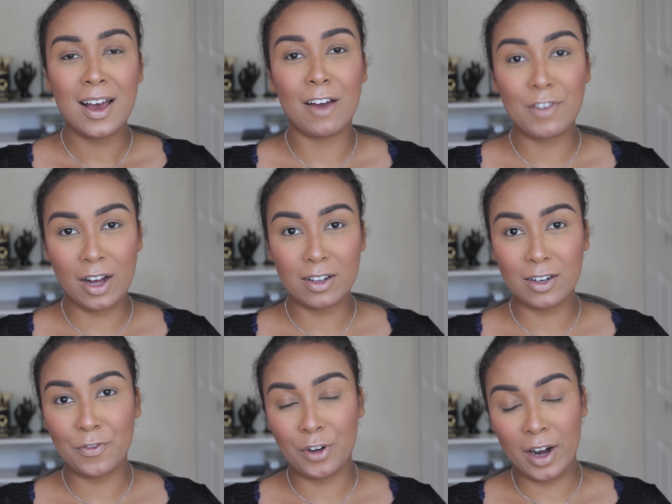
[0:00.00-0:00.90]
of
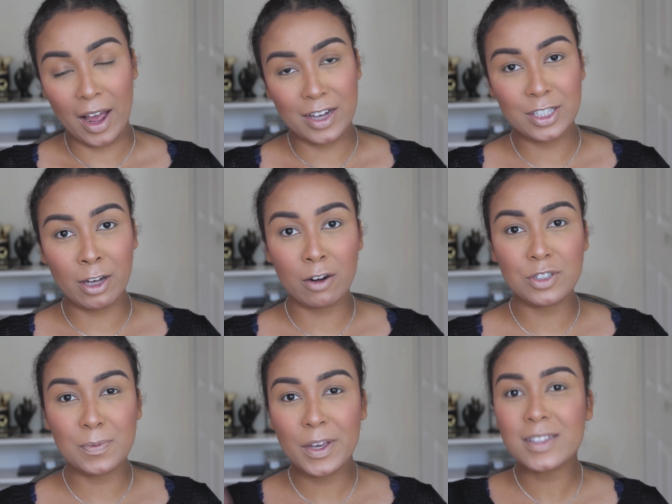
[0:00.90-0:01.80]
color for an eyeshadow
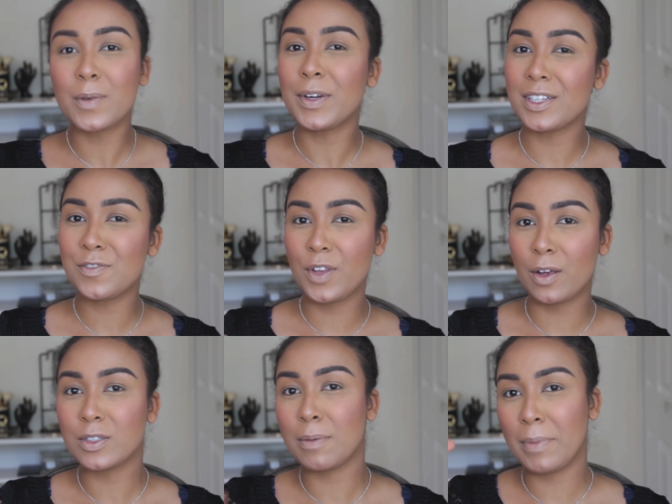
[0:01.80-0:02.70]
just because I want this
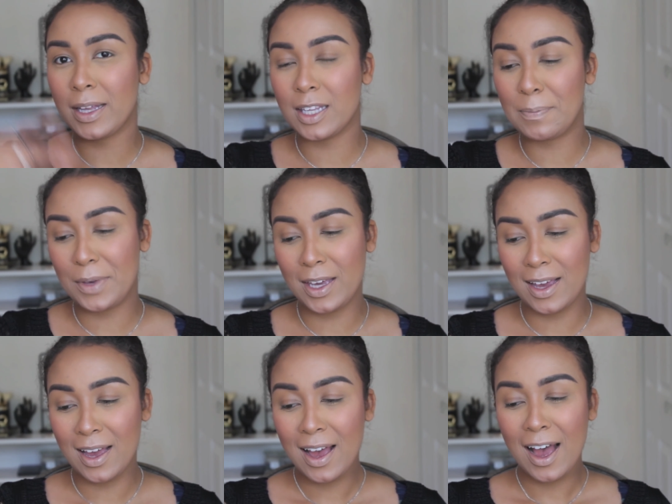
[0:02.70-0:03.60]
video to mainly
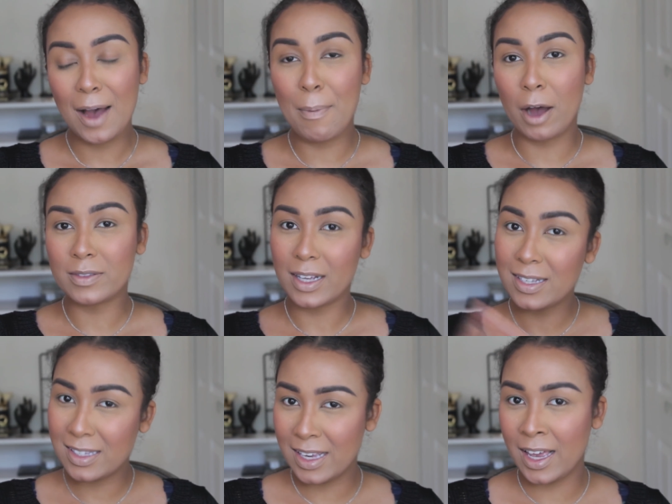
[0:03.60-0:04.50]
be about the
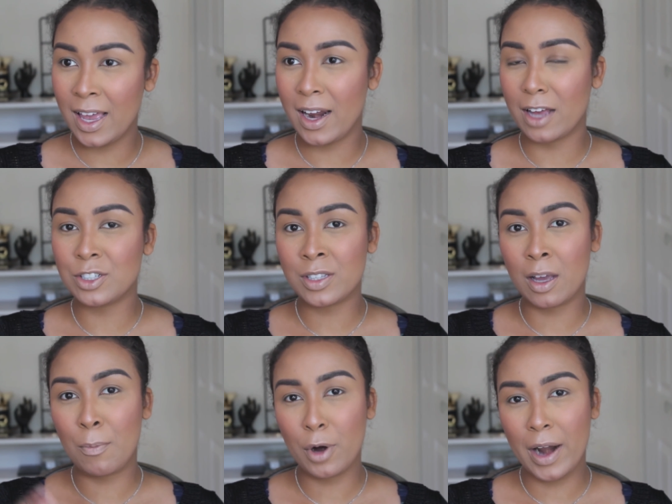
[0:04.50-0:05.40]
skin and just like
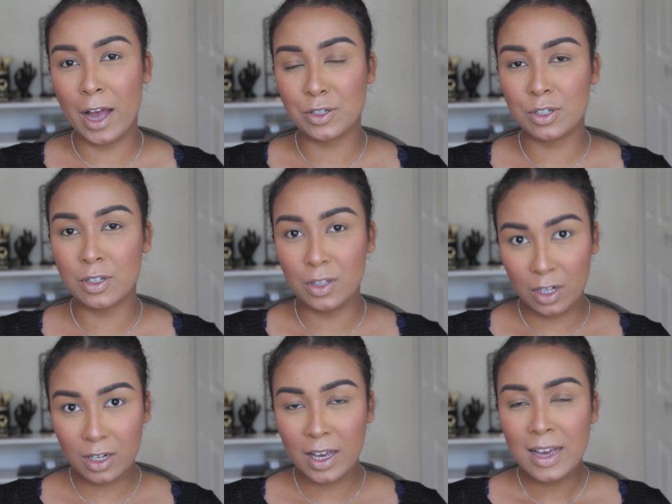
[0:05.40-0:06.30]
a more natural
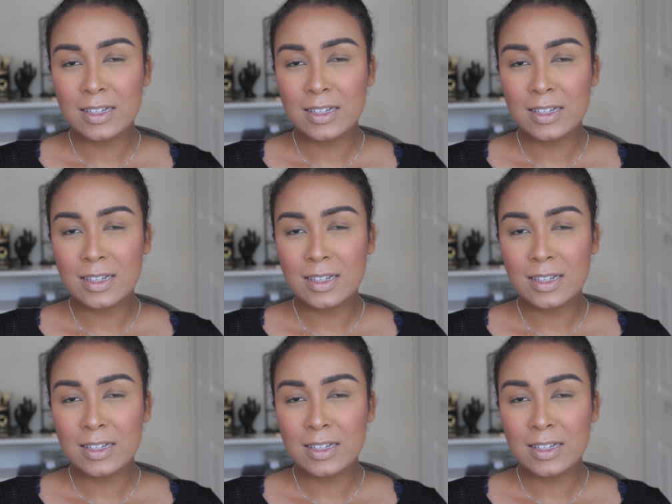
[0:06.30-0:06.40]
look.